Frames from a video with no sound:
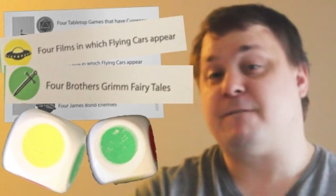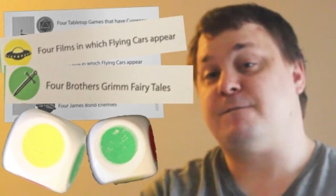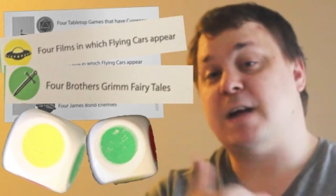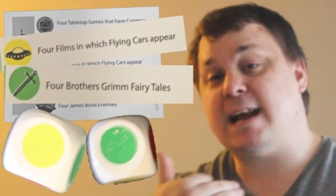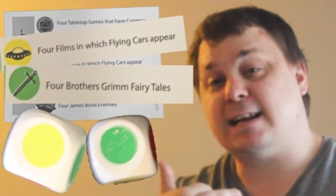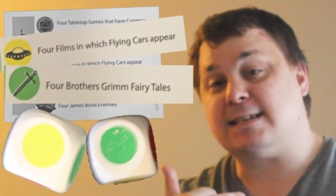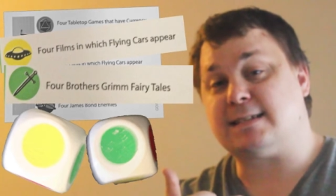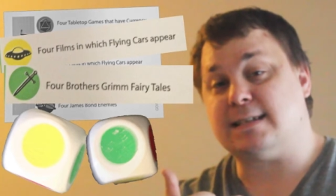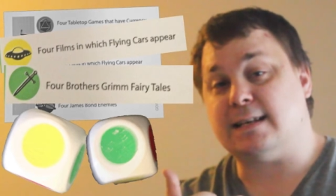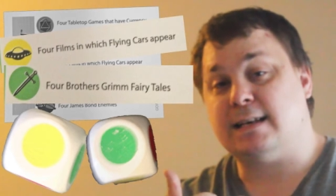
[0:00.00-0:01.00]

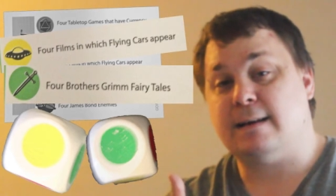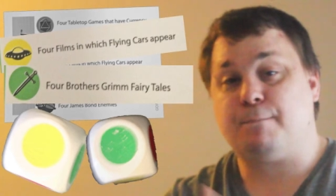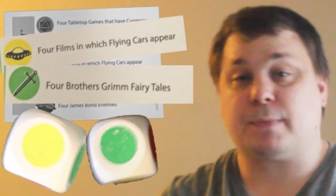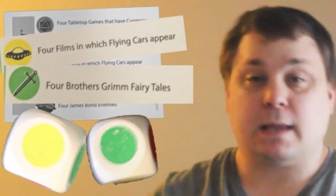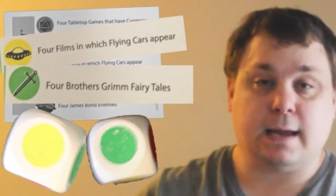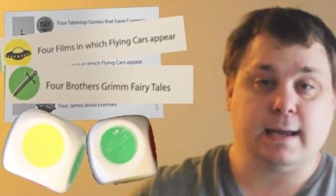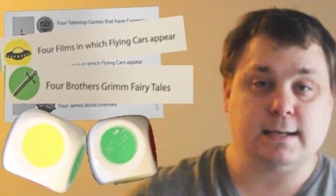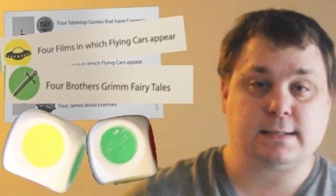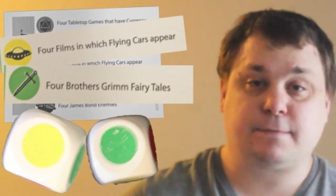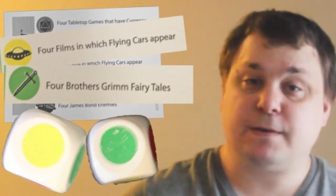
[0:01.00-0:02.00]
Fantasy
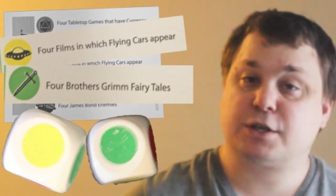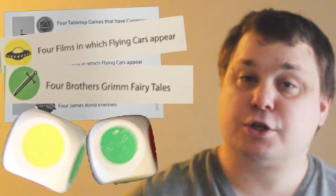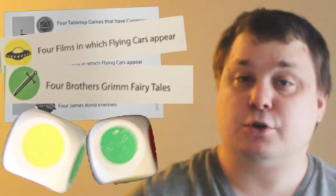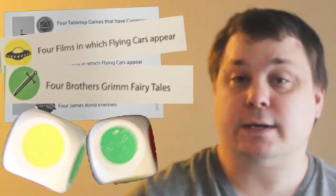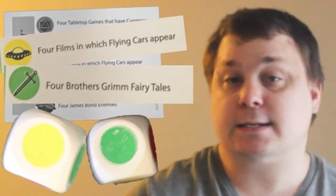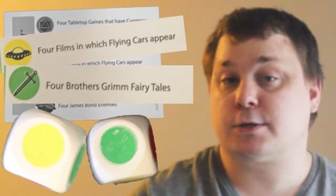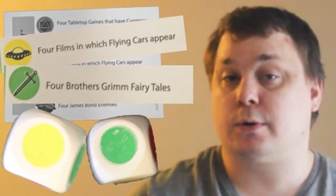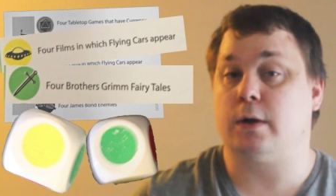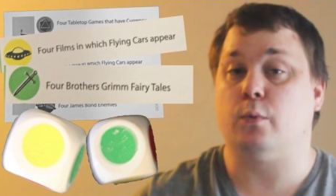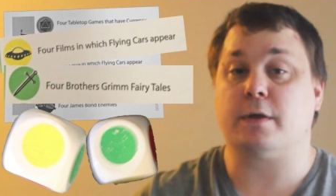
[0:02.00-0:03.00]
is fictional
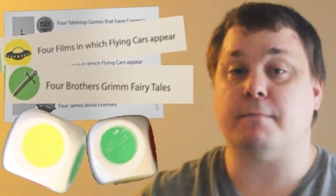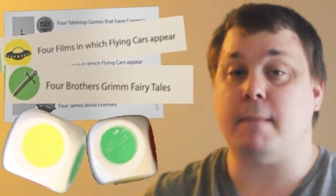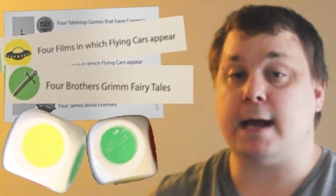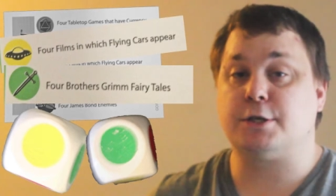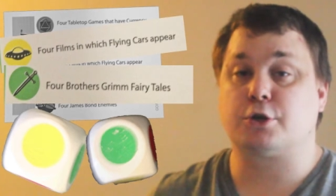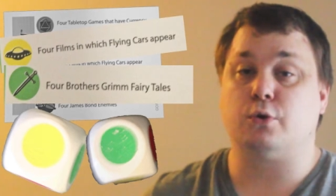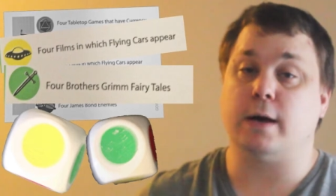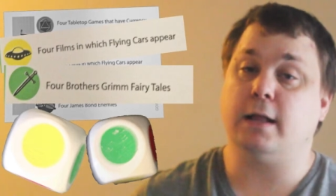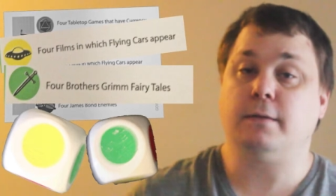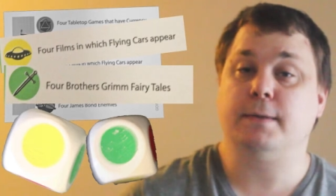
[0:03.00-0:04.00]
history with magical
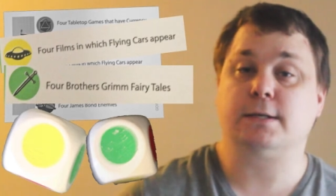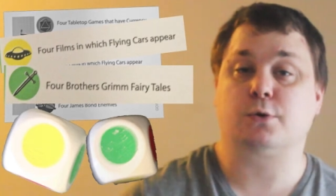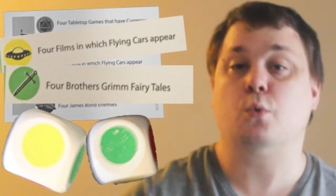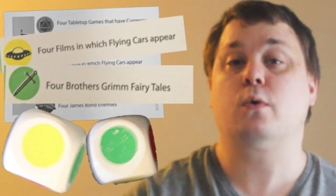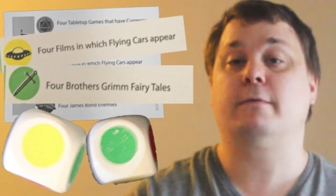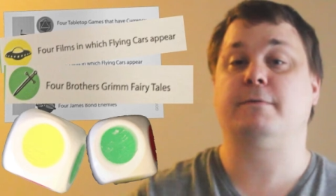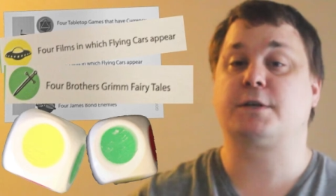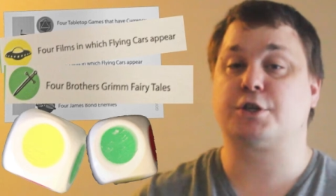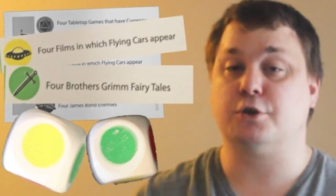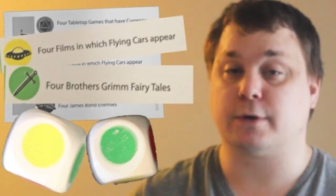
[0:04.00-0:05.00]
elements or
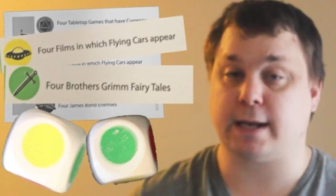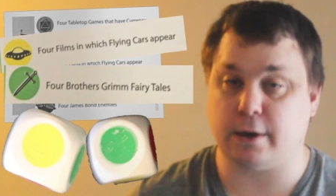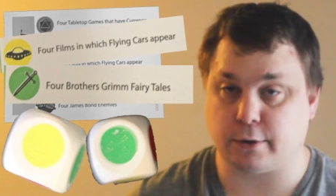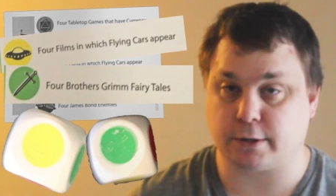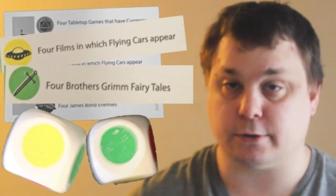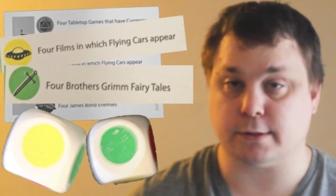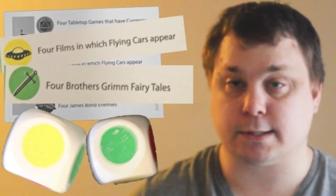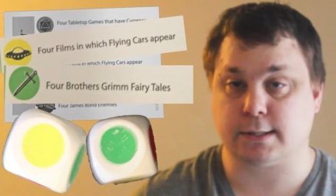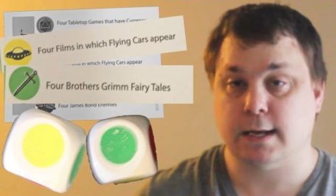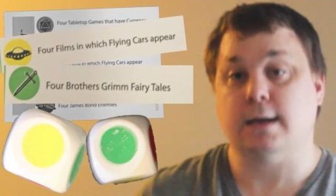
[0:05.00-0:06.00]
fictional
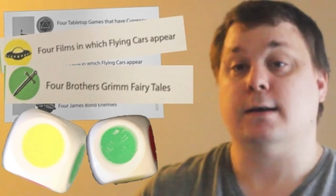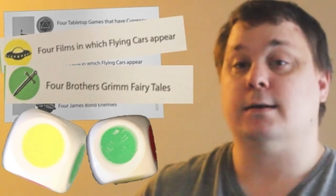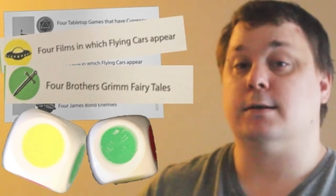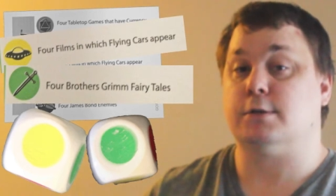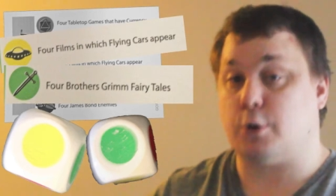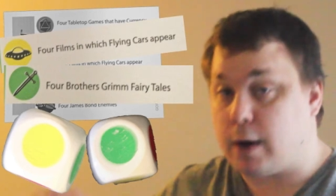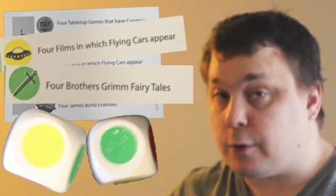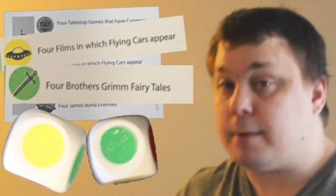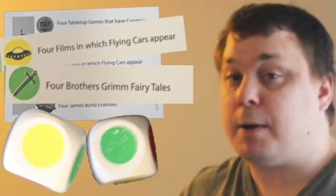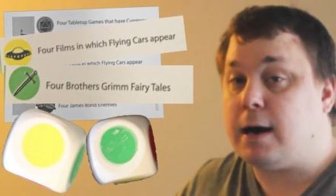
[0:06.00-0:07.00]
characters, so
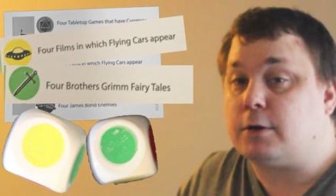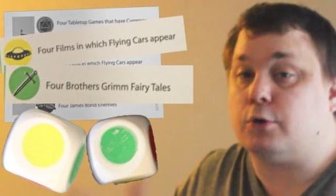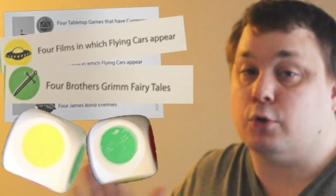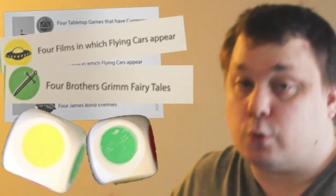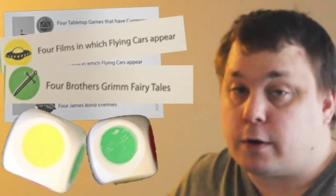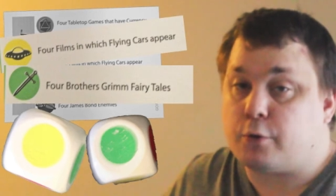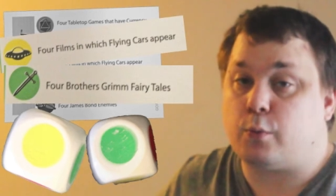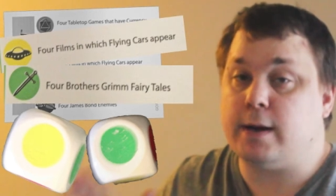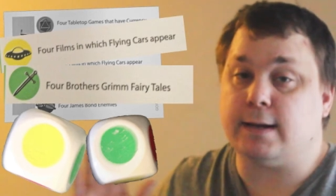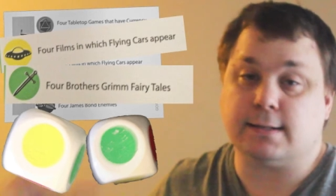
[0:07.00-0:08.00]
Harry Potter, Lord of the
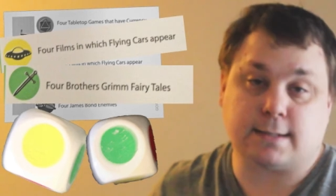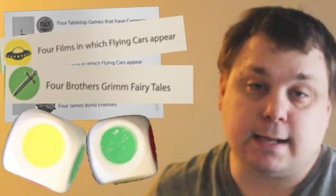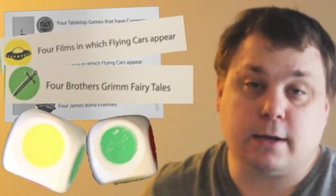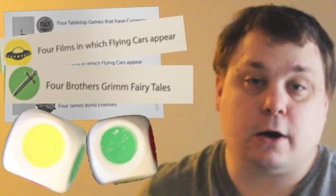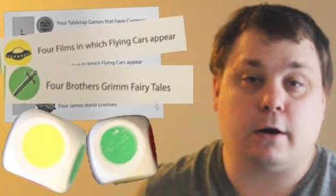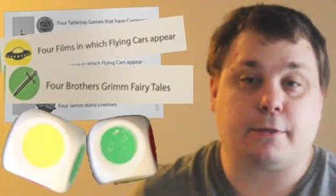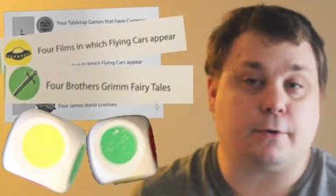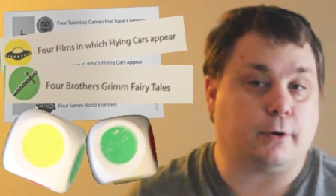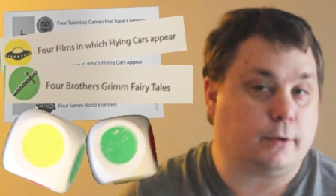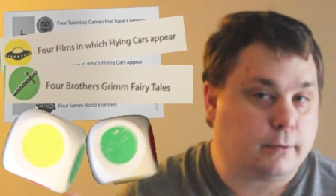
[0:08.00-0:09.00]
Rings, King
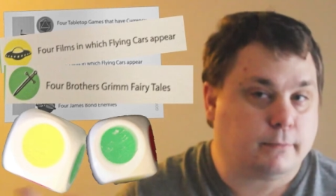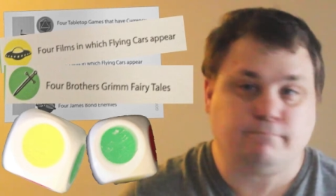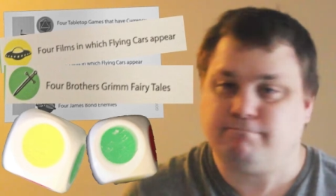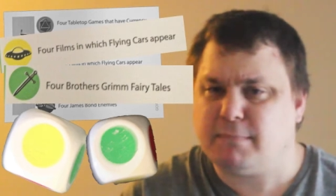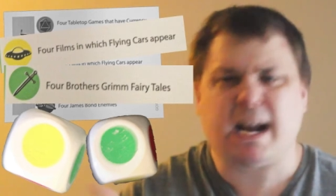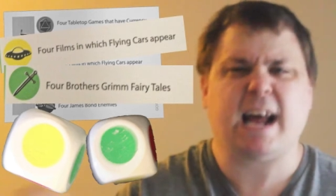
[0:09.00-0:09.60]
Arthur, but